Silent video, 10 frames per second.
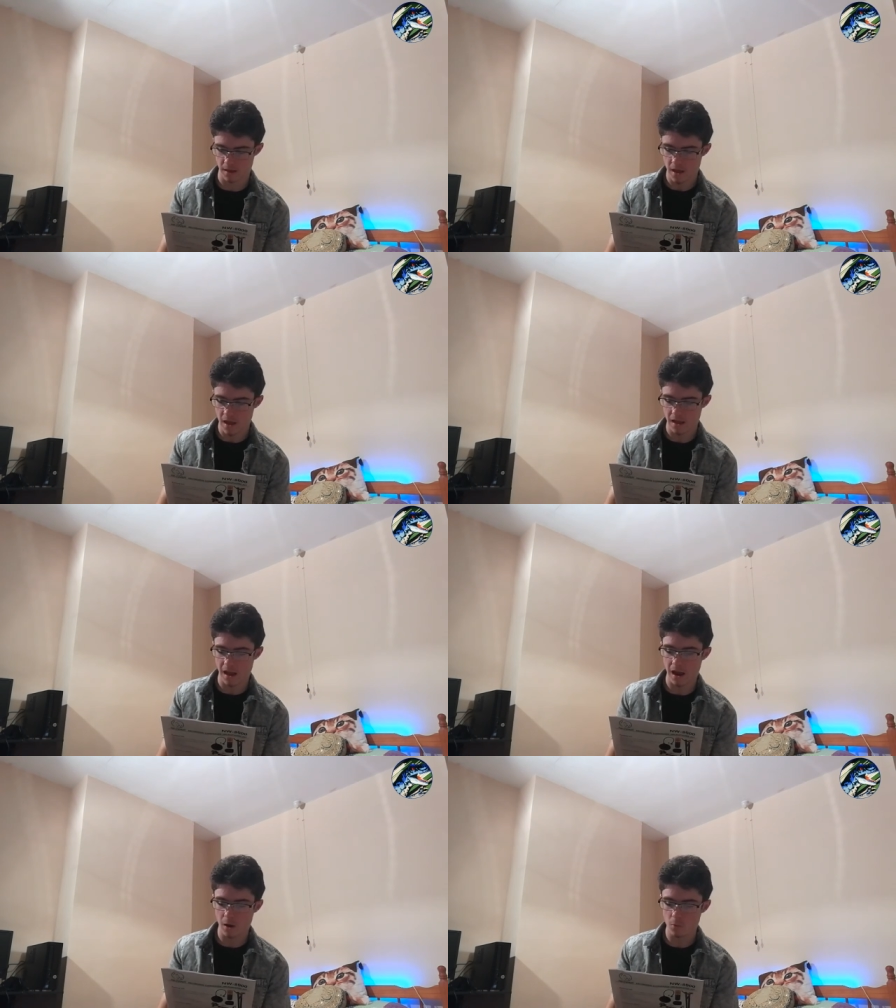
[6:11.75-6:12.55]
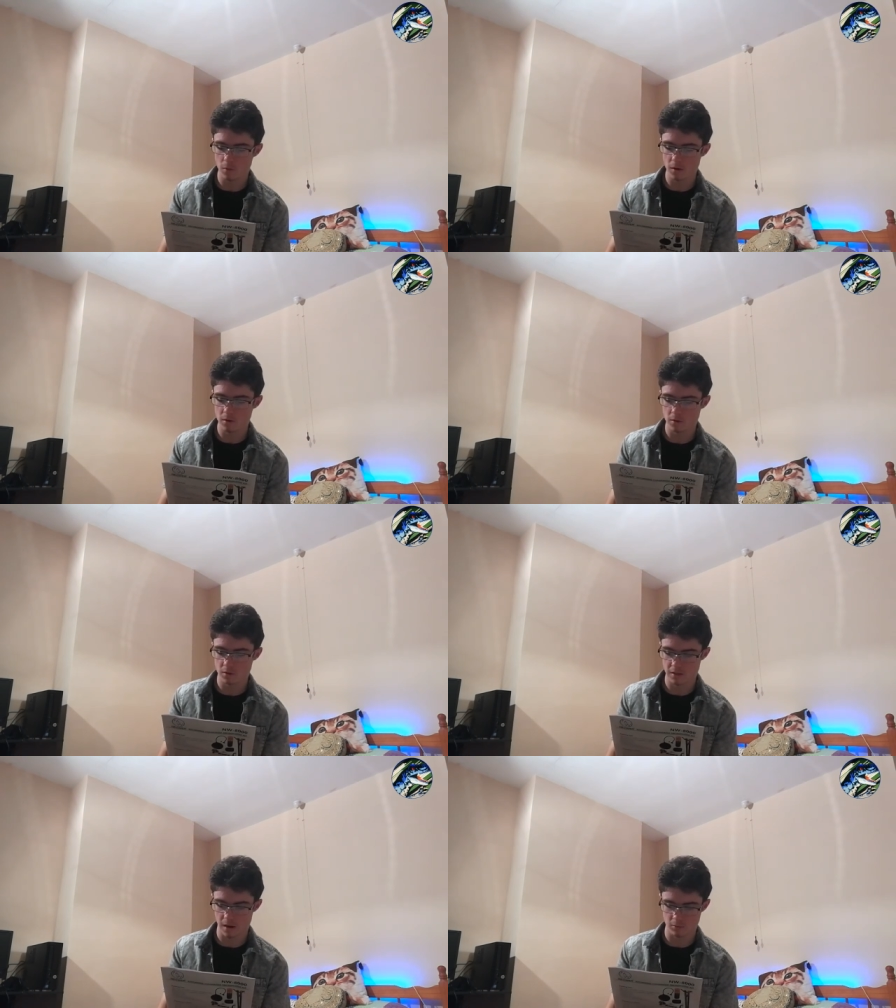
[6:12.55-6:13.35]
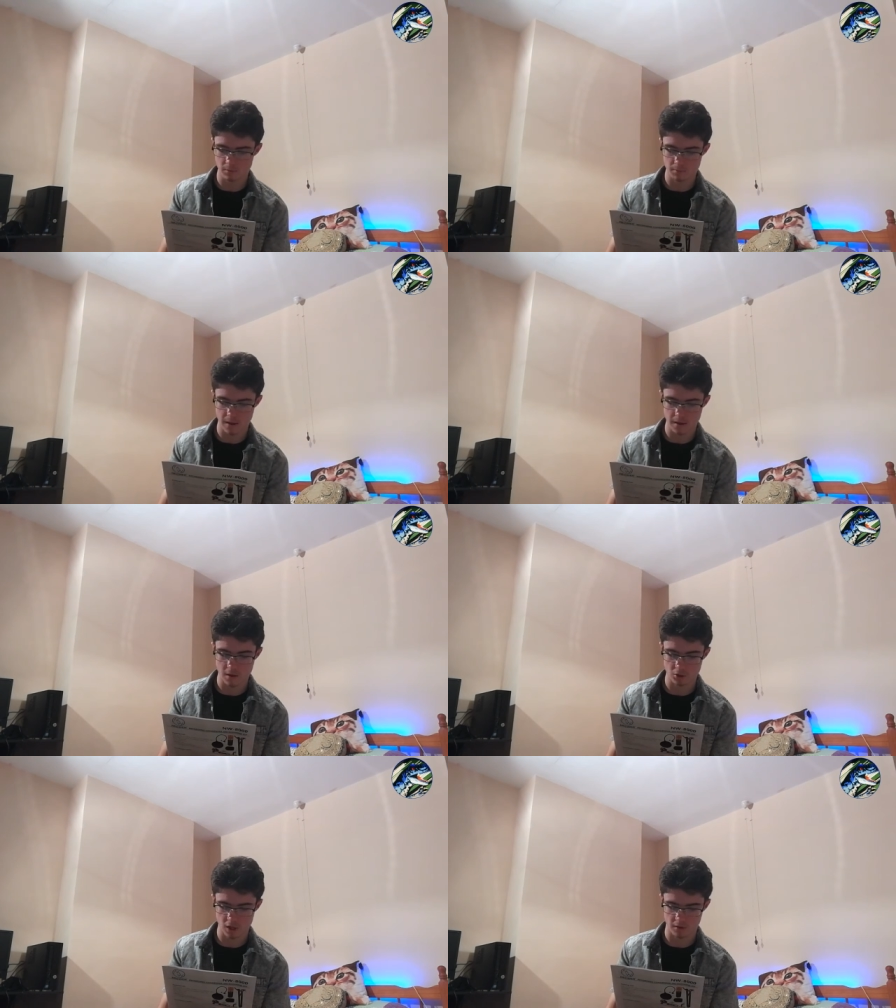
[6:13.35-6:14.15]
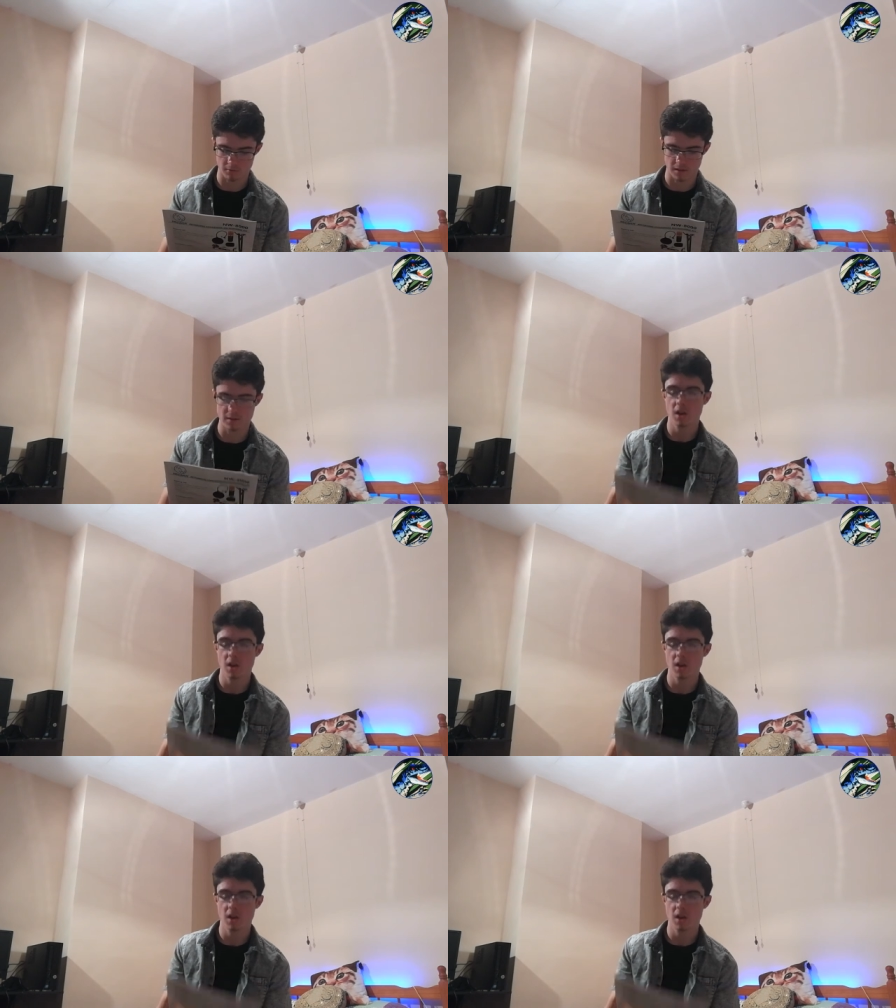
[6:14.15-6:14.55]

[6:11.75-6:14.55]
a howling sound may generate.